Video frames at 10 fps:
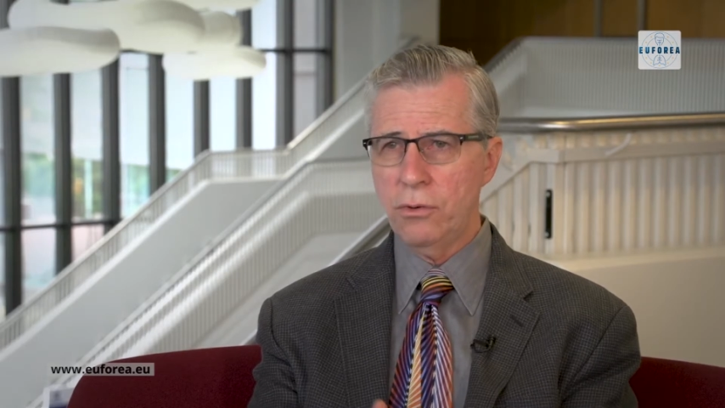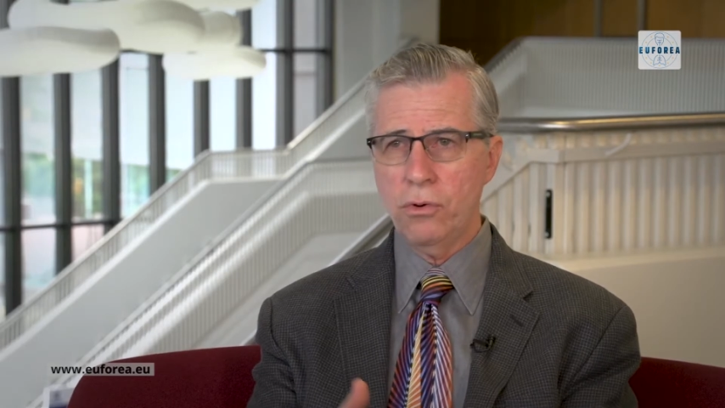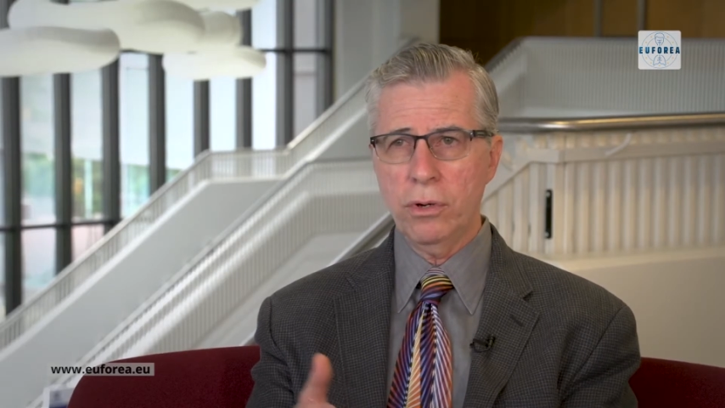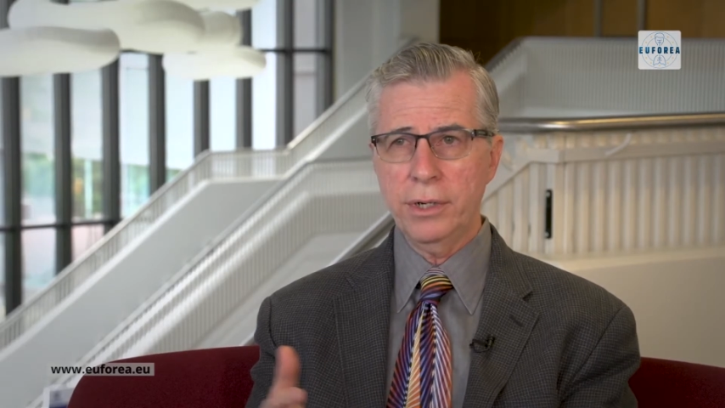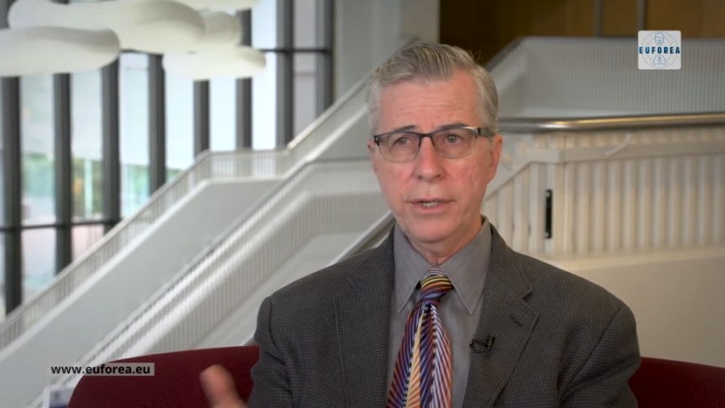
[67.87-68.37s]

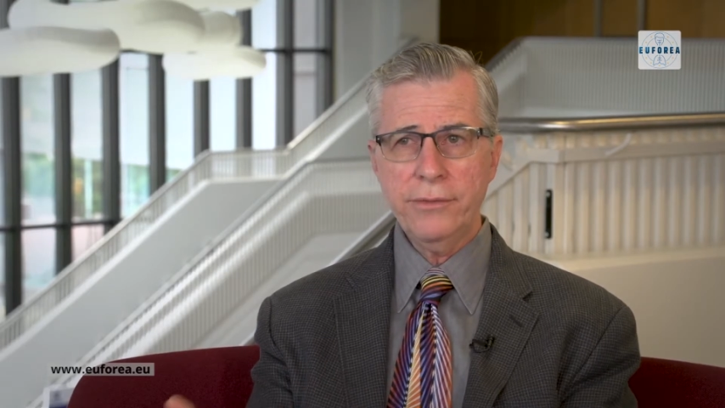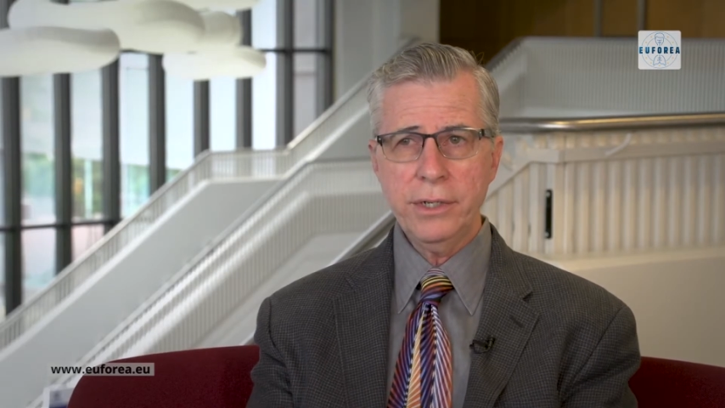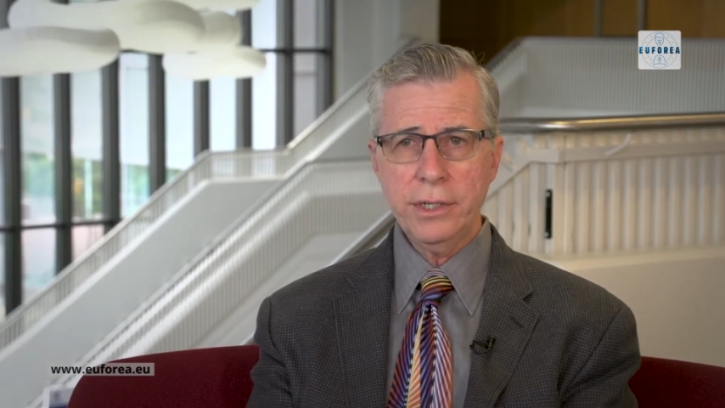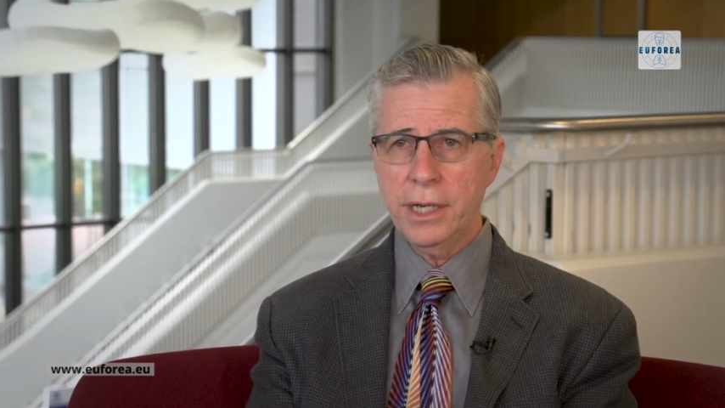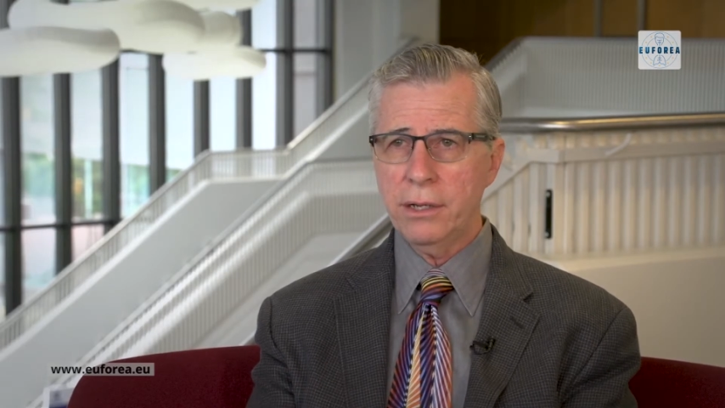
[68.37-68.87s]
or even
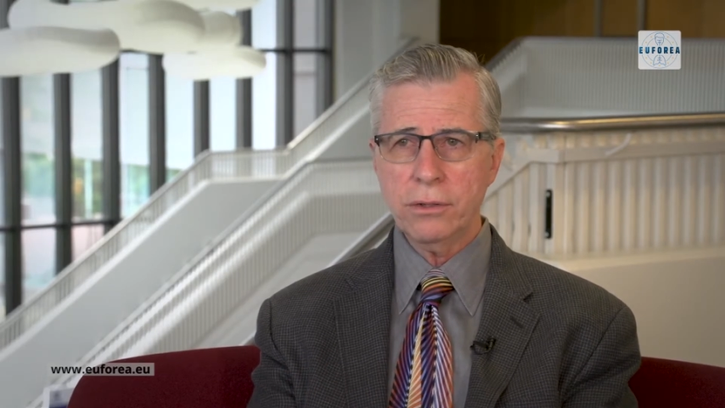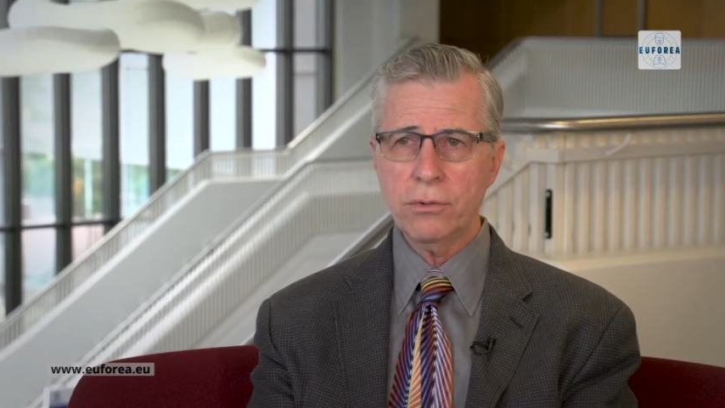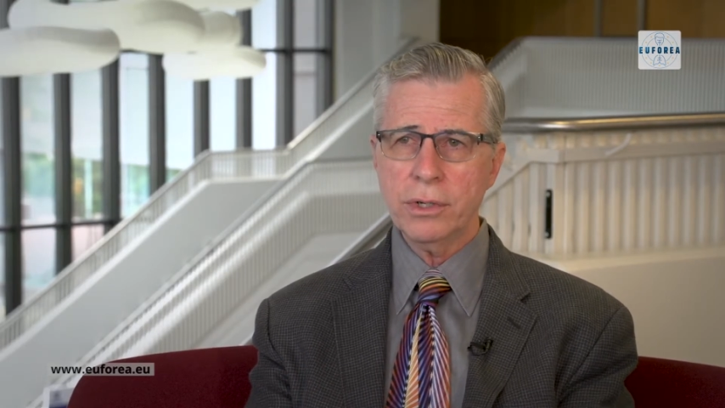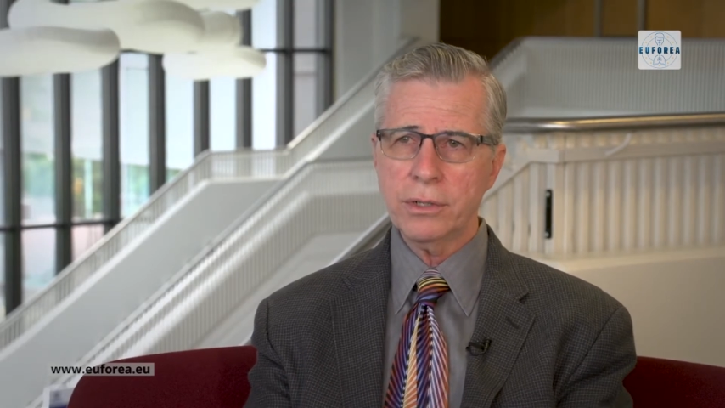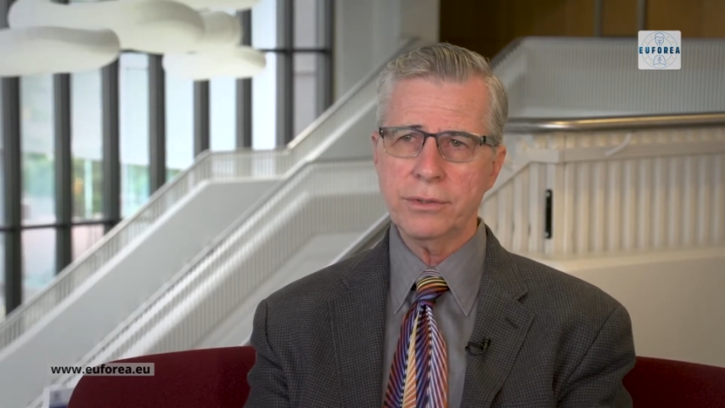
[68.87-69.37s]
inhaled
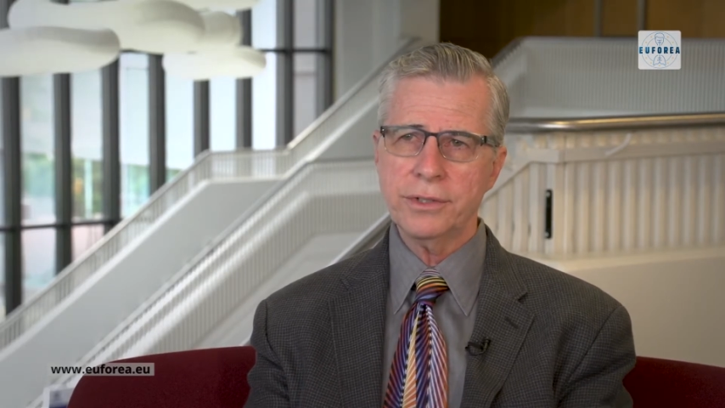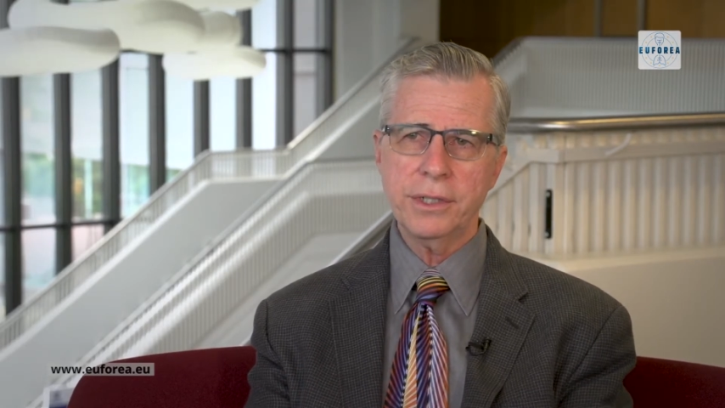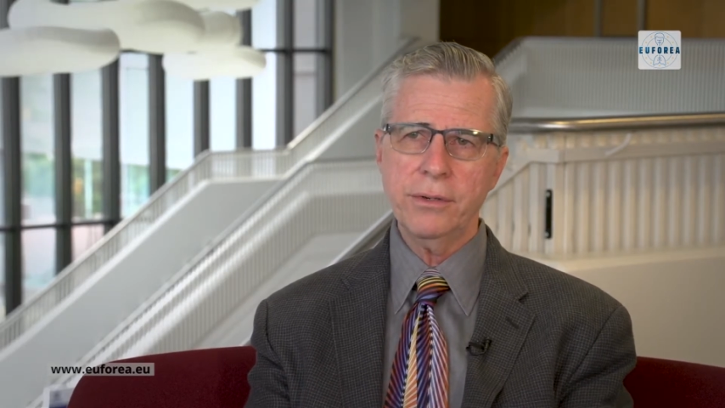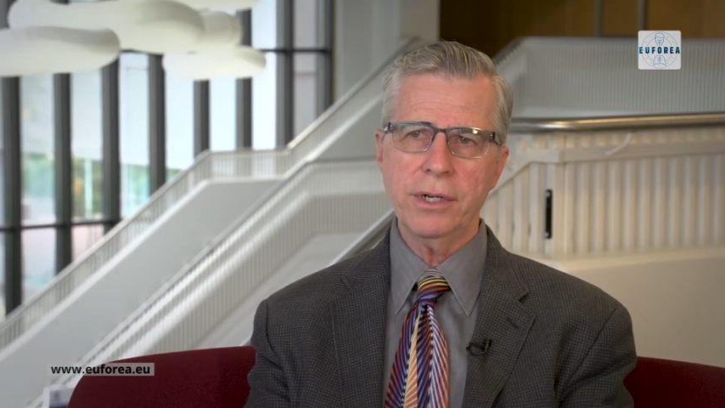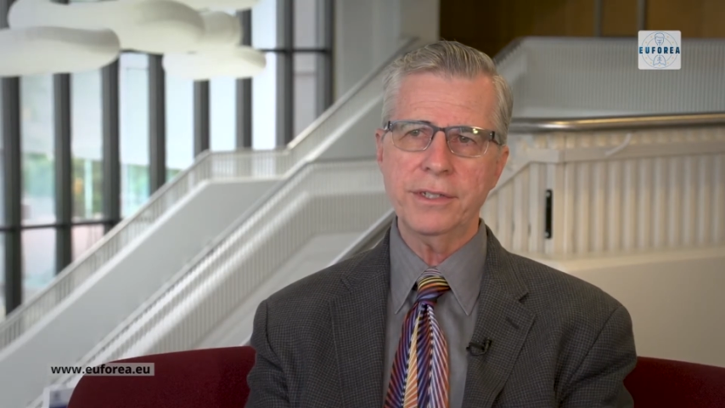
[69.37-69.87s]

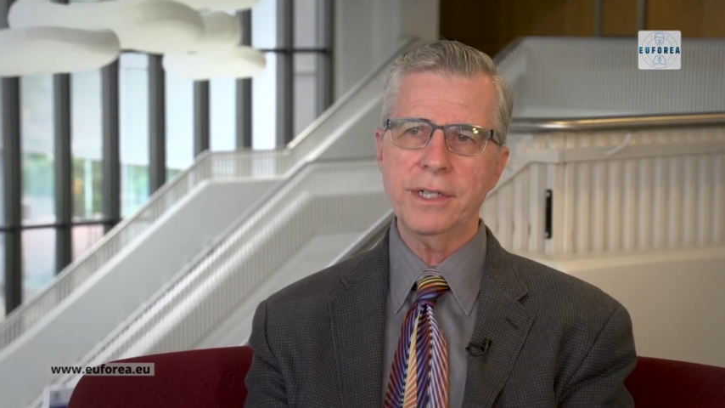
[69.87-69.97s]
corticosteroids,